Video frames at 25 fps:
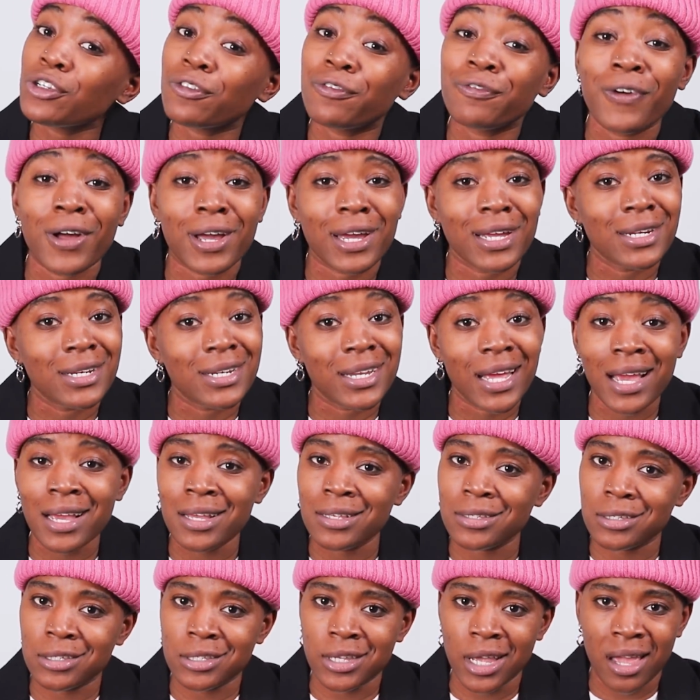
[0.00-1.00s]
your fucking
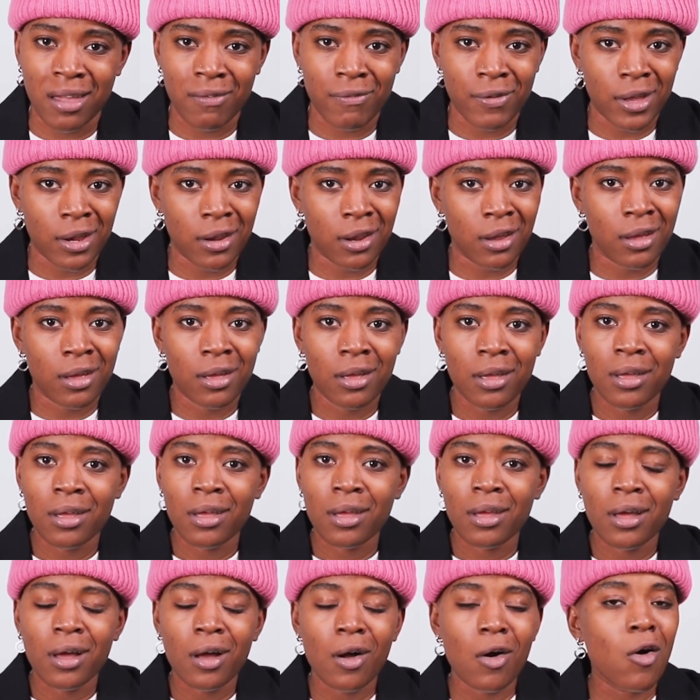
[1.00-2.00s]
days, David,
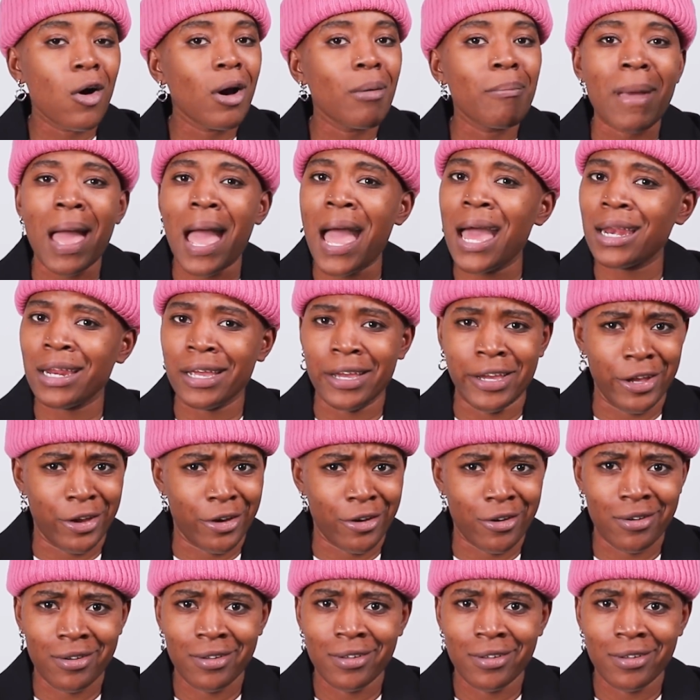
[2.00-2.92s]
or I'm out of here.